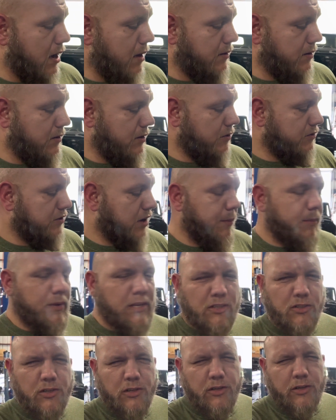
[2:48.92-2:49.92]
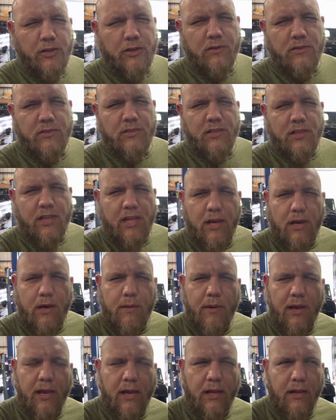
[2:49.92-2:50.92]
Those companies usually use
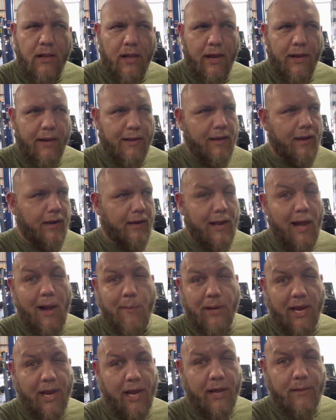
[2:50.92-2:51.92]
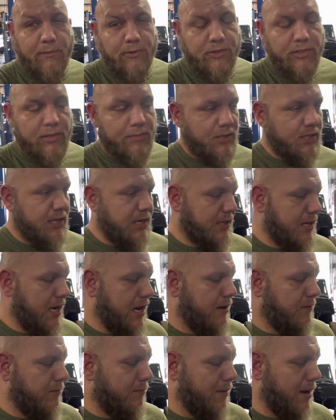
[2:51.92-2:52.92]
them and like Comp Cams or something like
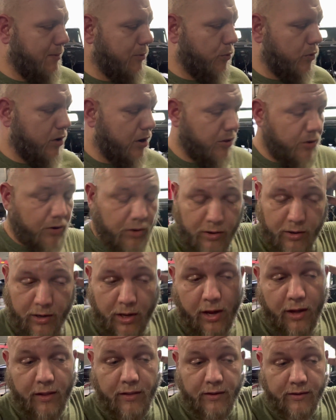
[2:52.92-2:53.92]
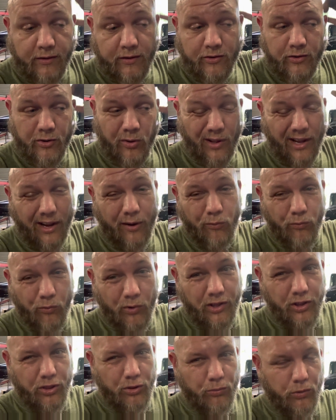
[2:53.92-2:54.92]
that, and maybe one other, because there's only like
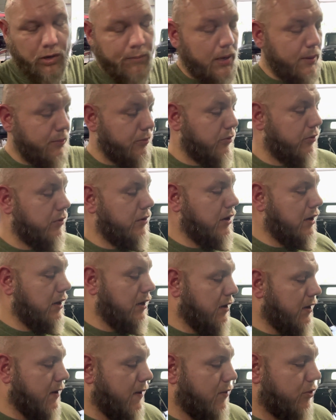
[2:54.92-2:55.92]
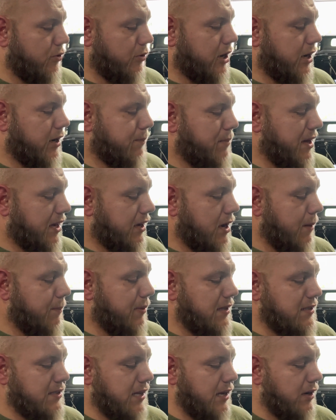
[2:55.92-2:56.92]
really three big
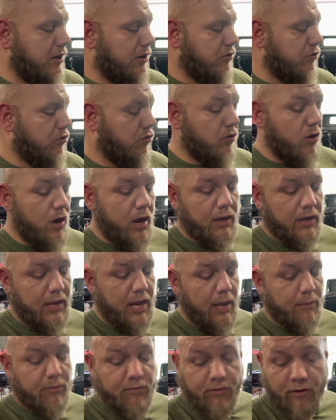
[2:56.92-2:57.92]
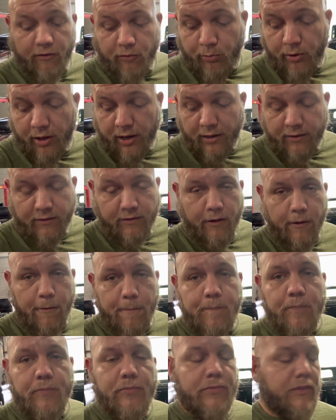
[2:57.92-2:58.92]
companies that grind cams for everybody. So
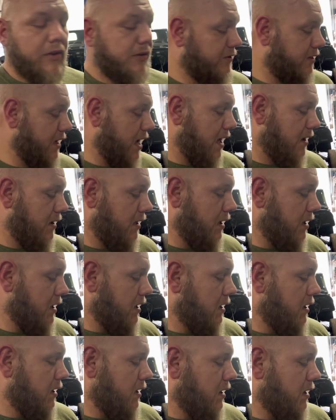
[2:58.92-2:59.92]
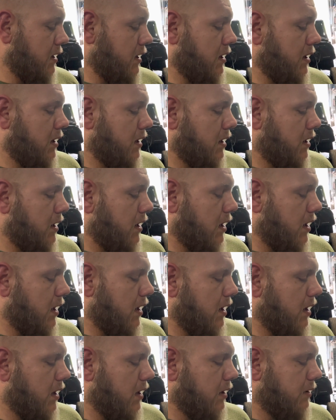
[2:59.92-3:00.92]
there's that.
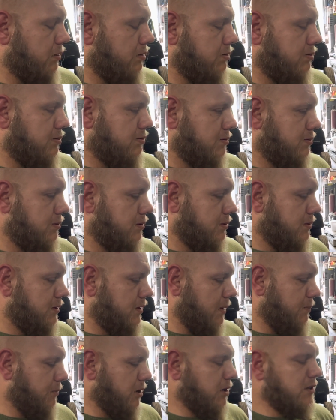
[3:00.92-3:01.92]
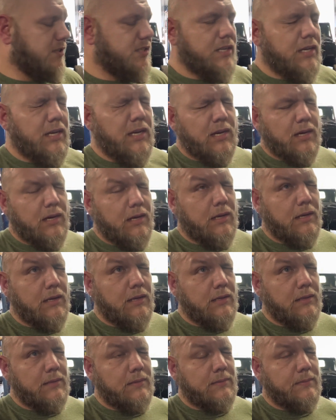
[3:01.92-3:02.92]
I'm using
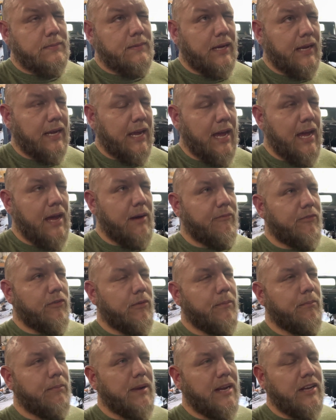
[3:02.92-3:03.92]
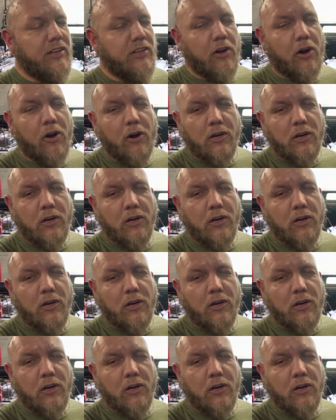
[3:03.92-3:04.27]
a cam from BTR.